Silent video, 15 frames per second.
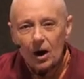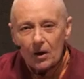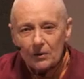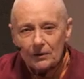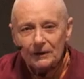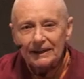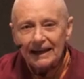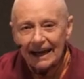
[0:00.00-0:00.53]

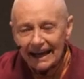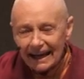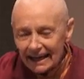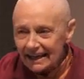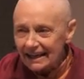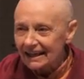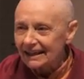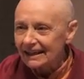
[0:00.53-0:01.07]

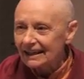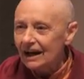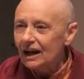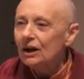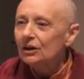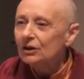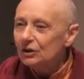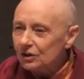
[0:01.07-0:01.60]
okay
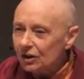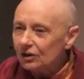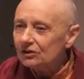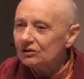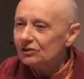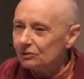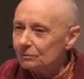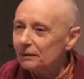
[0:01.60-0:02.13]

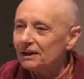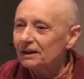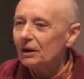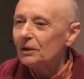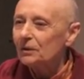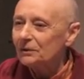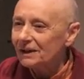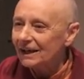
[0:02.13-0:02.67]
not to be
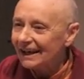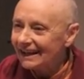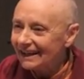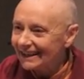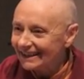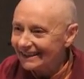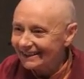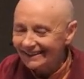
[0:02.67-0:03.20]

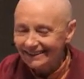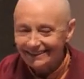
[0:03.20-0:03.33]
okay,